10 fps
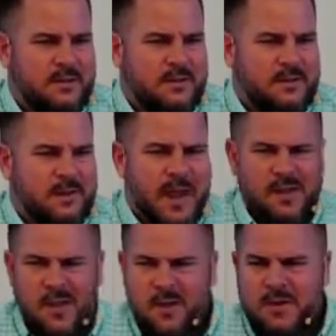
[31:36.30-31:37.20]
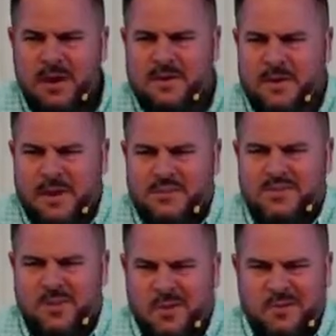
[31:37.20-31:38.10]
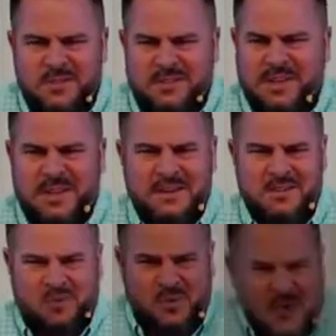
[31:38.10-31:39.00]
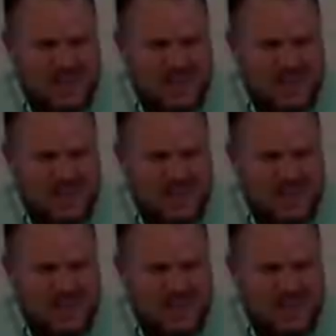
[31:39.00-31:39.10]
Am I alone here? Does anybody else struggle just, just reading your